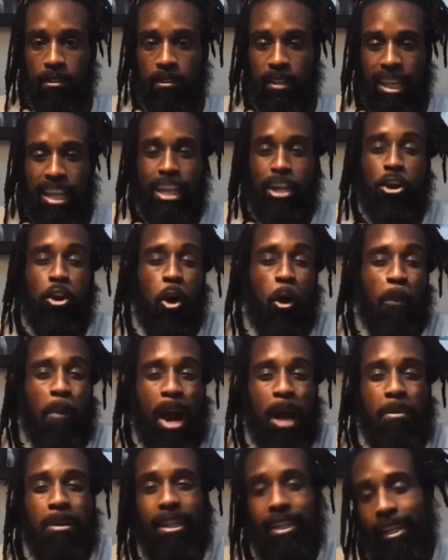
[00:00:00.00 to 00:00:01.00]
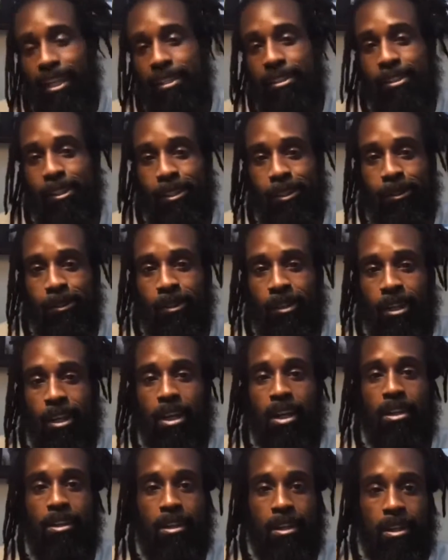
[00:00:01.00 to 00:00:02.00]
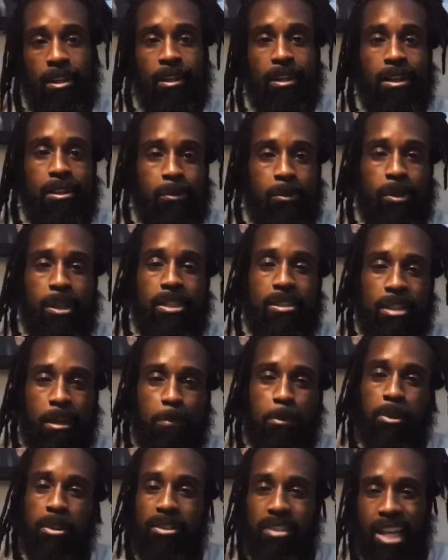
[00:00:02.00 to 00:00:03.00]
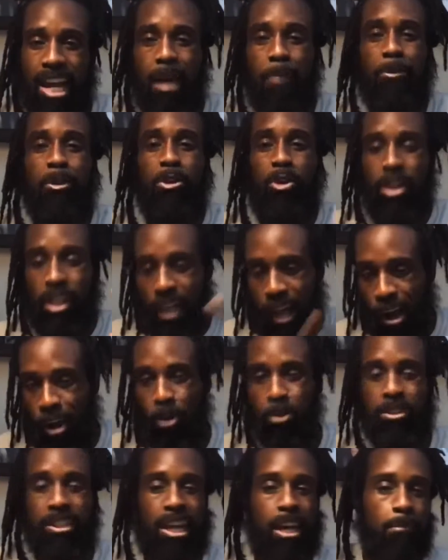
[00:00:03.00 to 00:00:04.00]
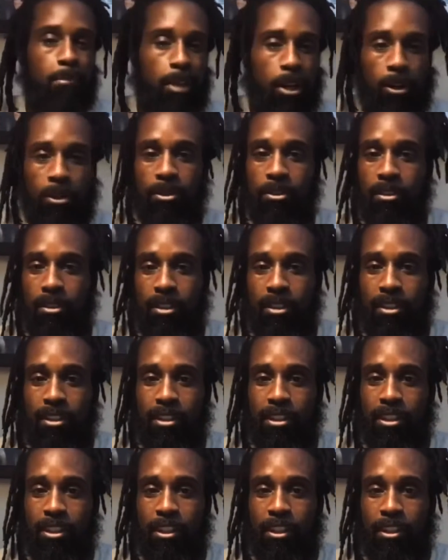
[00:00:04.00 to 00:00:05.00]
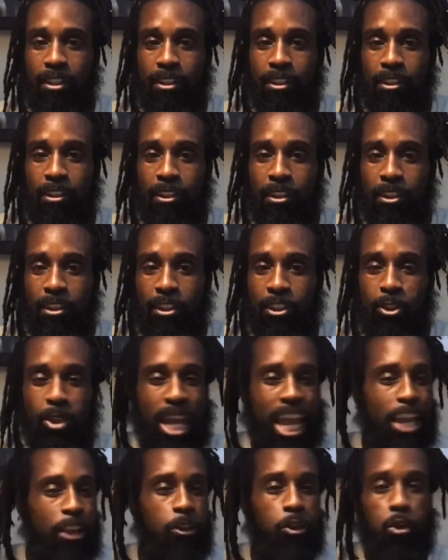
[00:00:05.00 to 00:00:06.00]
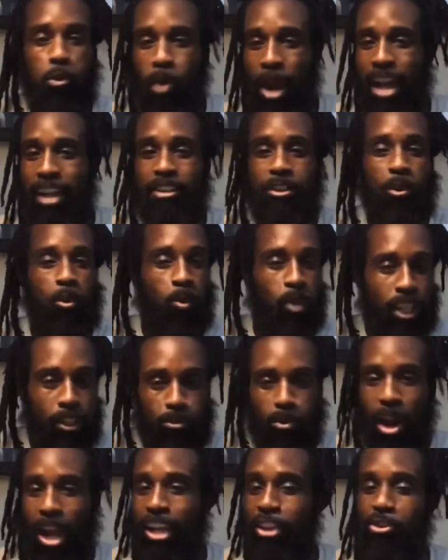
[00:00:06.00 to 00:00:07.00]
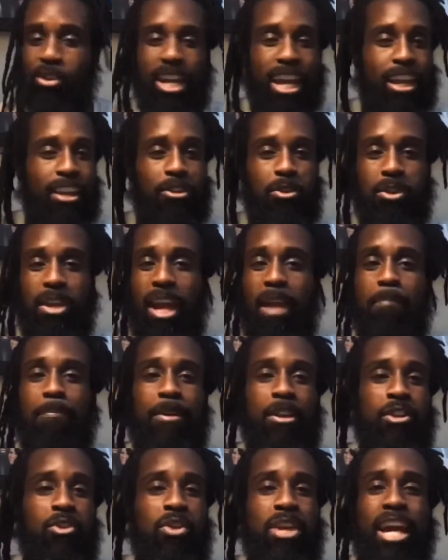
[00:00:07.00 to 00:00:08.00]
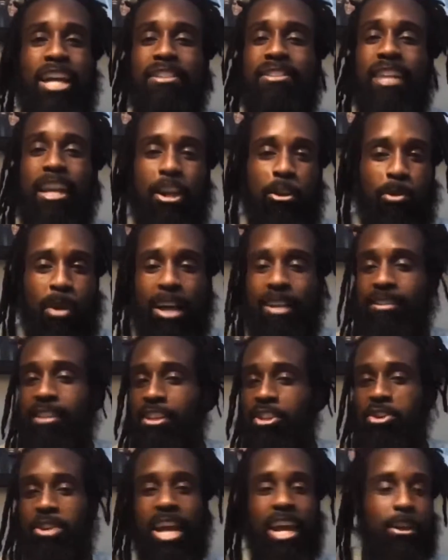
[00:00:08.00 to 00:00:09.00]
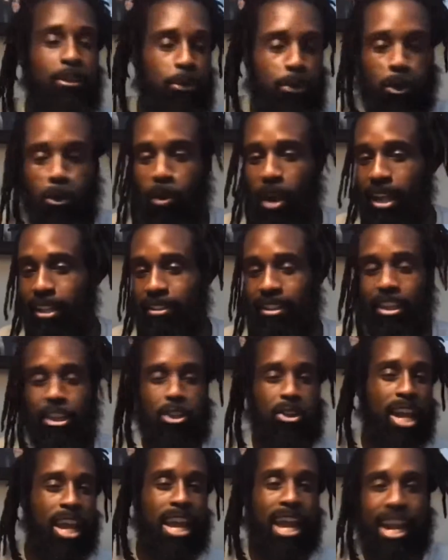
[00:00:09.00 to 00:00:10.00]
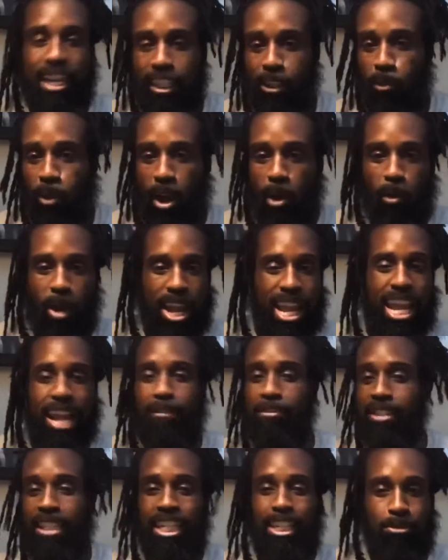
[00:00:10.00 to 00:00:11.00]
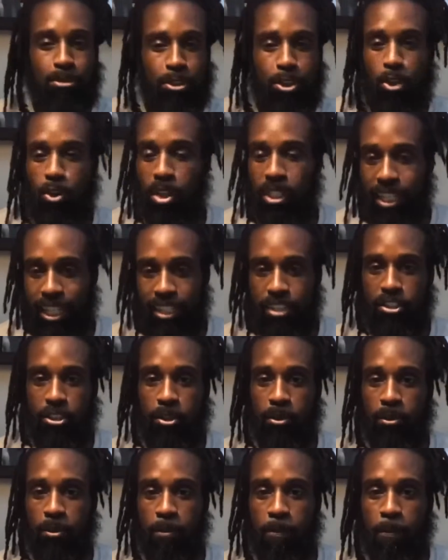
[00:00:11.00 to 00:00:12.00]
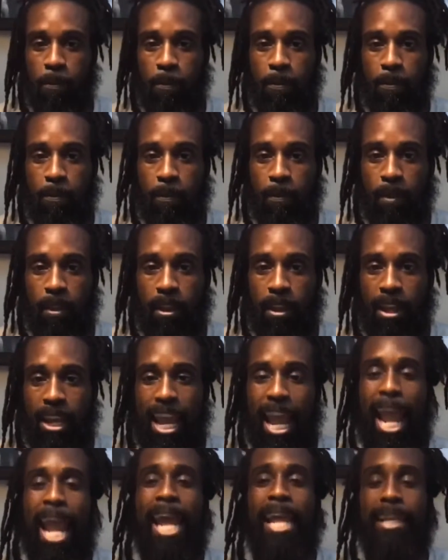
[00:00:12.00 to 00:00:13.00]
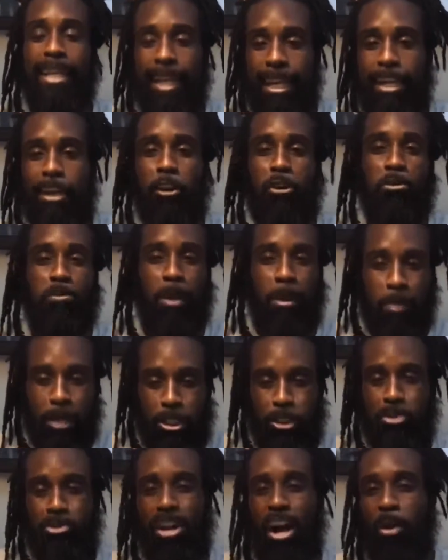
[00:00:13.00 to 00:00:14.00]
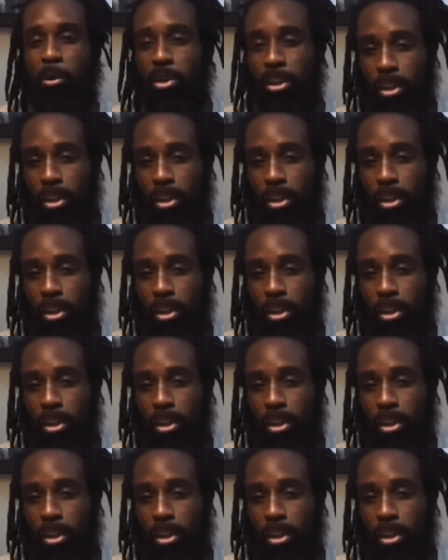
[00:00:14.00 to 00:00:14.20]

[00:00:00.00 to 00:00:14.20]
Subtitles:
The ego will probably get to you. And then guess what? At some point in time, you're going to hit an all-time low. You can't do right to win right. You can't say the right thing. You can't do the right thing. You can't act the right way. Everything gonna go against you. And then those people that you thought